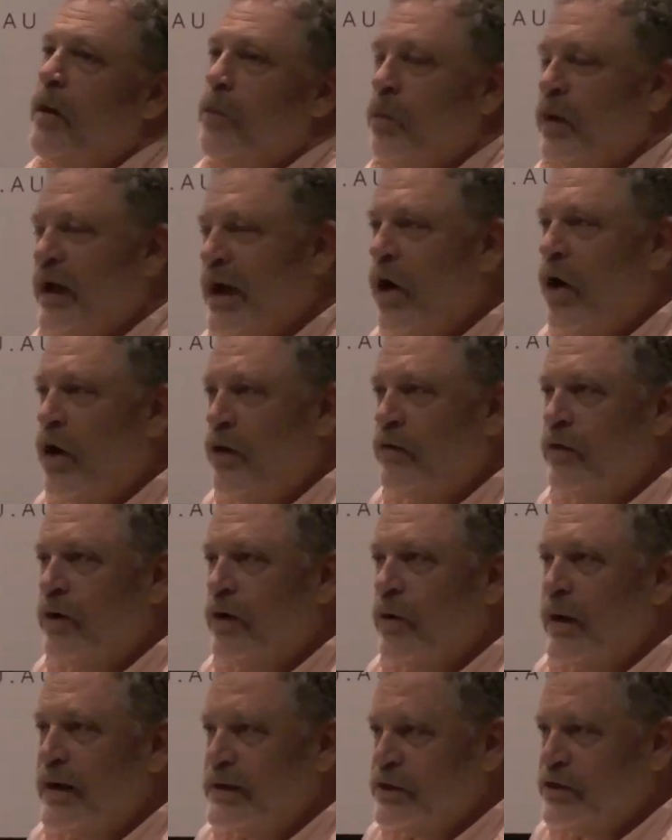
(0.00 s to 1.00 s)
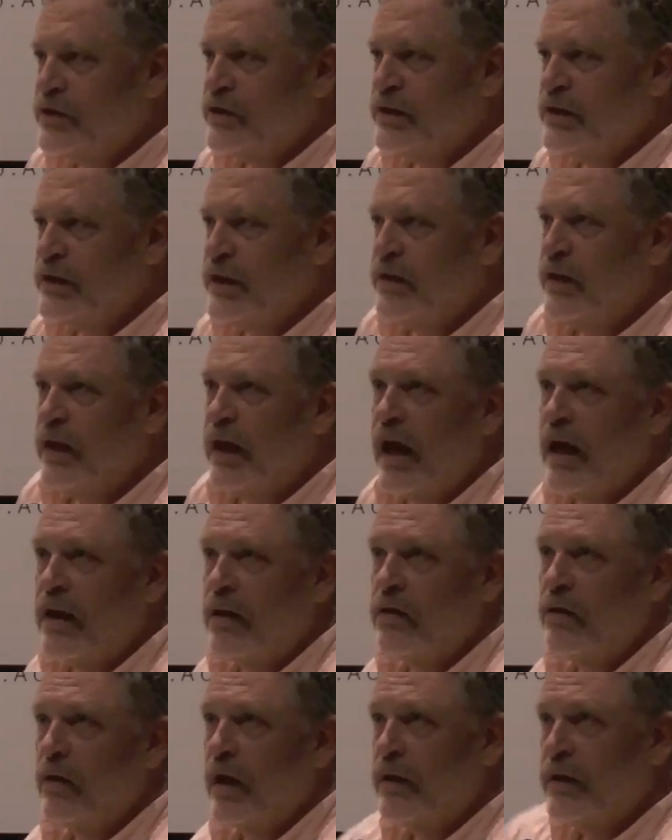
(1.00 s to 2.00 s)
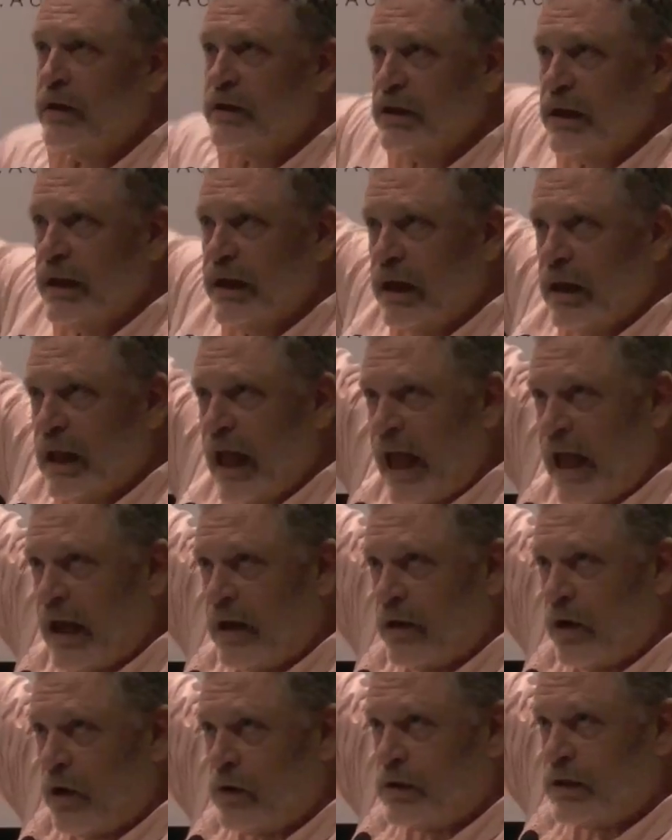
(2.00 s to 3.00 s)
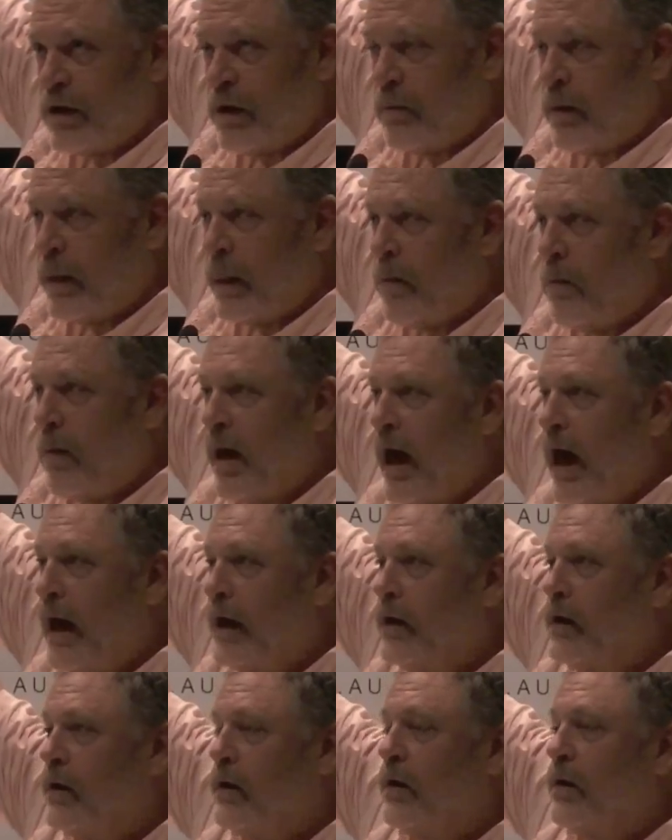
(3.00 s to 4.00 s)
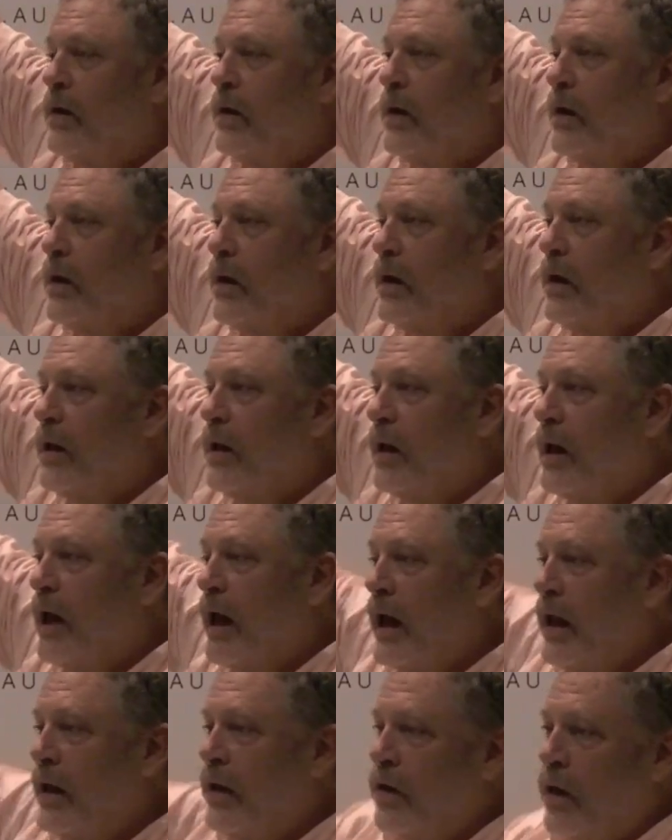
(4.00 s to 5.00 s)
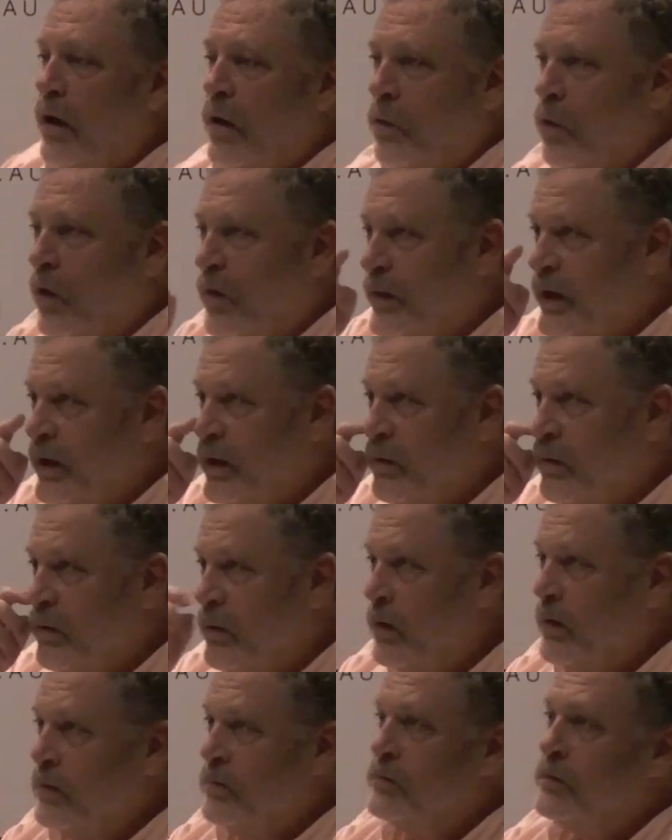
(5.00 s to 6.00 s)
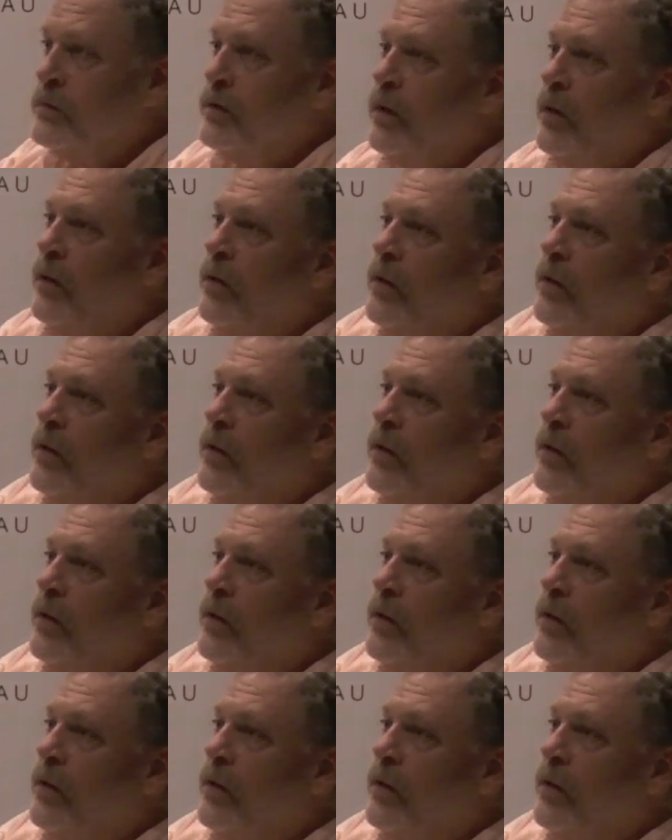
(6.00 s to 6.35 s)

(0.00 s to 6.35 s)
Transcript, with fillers: we called for questions at the end, and this little hand goes up in the back, and a woman,